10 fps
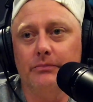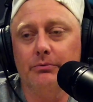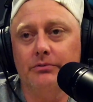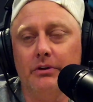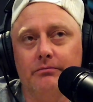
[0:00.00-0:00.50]

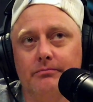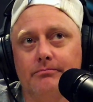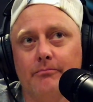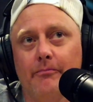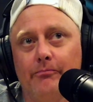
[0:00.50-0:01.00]
I mean,
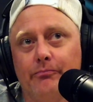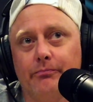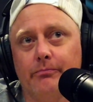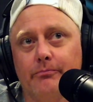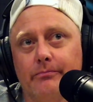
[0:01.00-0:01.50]

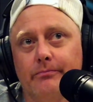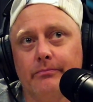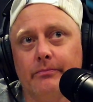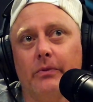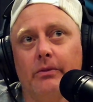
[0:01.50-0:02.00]
it
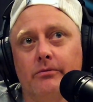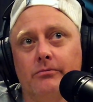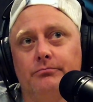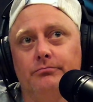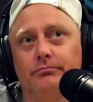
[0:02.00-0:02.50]
took me 8
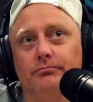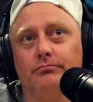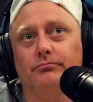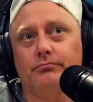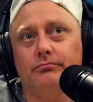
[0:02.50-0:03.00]
years to finish the shoe